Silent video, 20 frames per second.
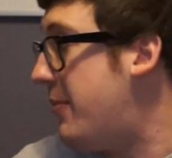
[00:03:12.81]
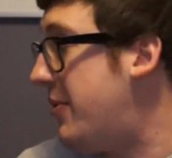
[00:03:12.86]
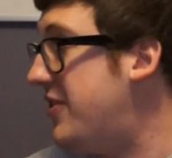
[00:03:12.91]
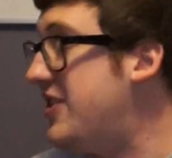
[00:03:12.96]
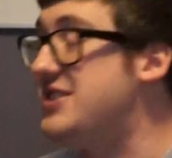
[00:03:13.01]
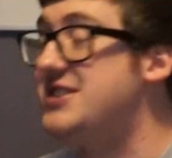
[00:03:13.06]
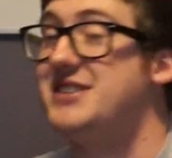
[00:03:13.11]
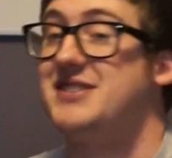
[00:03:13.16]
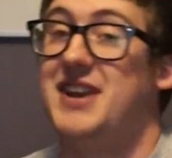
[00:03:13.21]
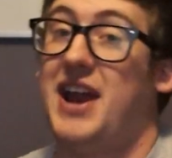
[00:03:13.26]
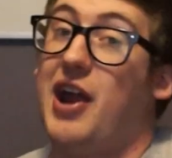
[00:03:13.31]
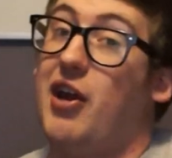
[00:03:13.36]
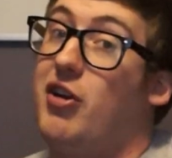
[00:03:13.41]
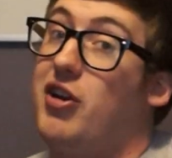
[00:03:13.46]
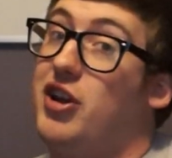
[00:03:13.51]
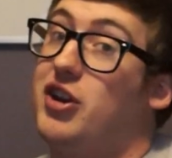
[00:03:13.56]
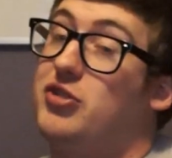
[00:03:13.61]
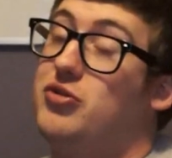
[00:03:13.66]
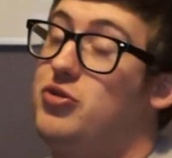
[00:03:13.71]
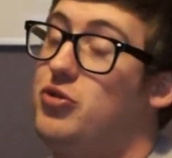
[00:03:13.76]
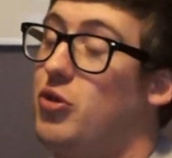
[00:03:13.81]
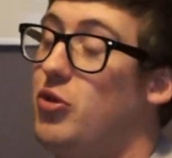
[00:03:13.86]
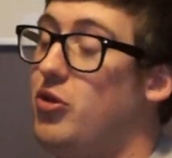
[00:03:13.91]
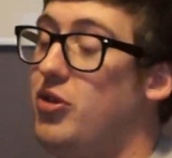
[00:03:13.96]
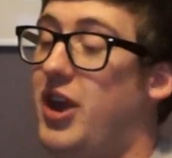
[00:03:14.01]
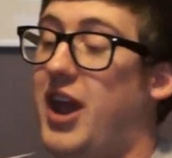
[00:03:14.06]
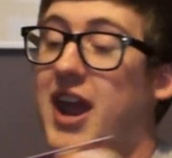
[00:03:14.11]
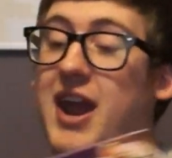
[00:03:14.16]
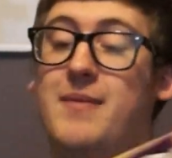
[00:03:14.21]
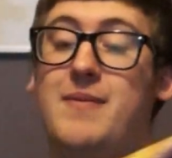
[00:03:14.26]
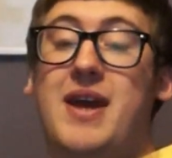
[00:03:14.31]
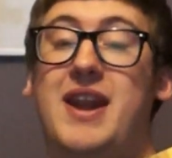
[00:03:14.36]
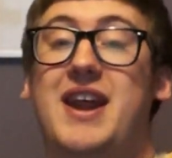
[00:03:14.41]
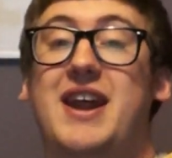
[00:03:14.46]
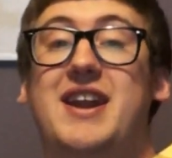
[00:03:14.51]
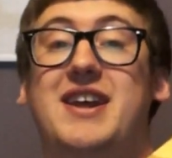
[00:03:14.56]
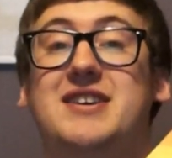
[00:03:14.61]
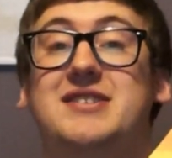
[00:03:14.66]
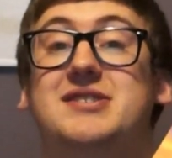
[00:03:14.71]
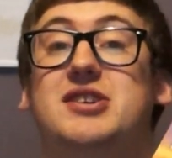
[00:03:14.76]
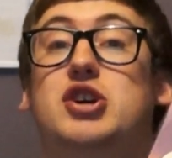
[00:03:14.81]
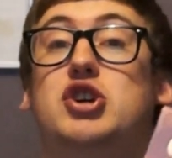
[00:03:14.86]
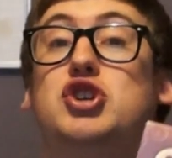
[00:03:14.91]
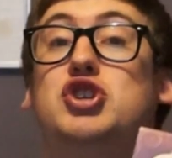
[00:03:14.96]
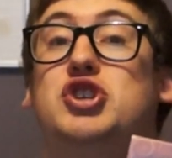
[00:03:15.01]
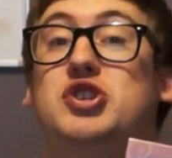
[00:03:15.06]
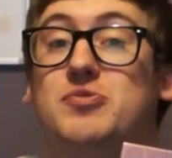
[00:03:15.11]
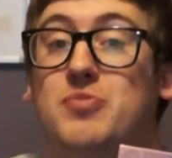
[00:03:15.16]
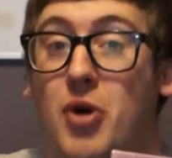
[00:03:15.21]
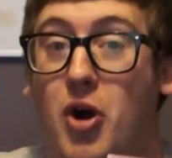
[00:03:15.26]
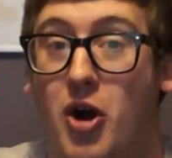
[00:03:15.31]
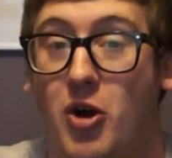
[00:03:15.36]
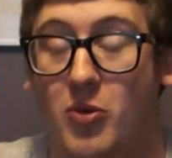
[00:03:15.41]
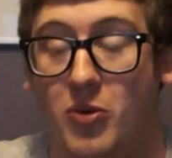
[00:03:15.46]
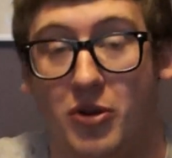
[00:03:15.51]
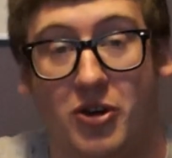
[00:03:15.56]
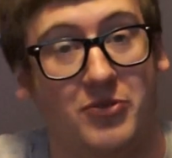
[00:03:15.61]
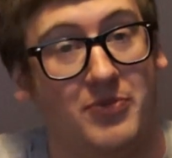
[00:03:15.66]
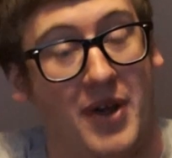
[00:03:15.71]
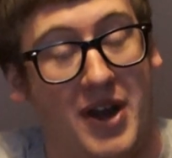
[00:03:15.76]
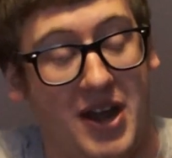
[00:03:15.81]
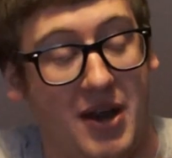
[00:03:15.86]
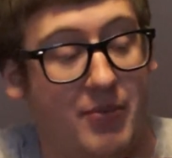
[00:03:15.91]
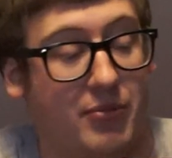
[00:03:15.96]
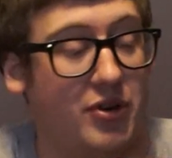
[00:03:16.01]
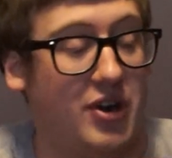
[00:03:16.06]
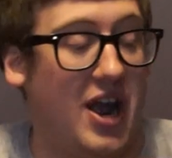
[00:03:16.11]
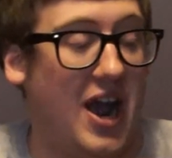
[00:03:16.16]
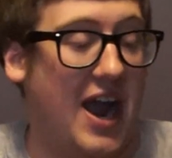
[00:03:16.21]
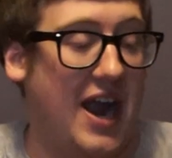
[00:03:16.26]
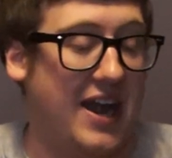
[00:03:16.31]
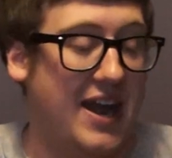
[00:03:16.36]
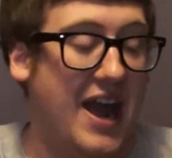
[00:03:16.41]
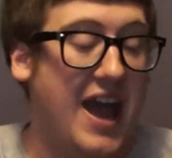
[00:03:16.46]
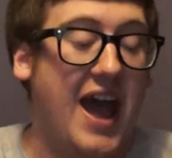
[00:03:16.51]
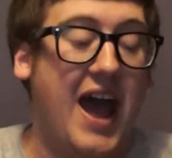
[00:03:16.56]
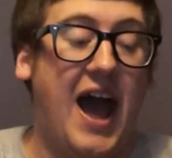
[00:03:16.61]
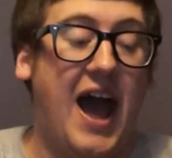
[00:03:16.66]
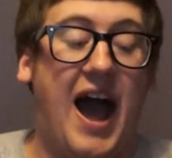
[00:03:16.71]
But this is an area control game, and it is Small World, my number 9.